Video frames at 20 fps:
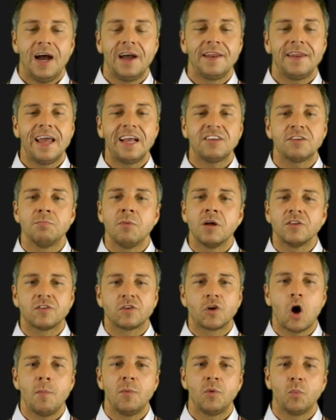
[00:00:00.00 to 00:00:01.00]
at next month's
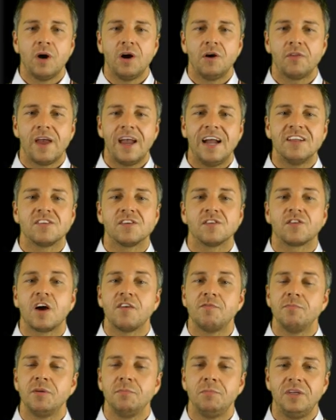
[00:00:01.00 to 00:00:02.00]
Commonwealth Heads of
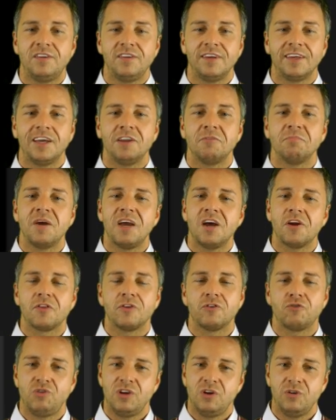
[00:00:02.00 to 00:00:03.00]
Government meeting in Perth,
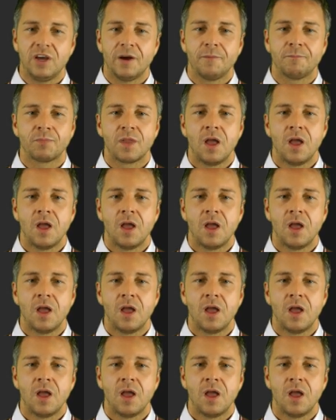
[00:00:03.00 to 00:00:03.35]
Australia.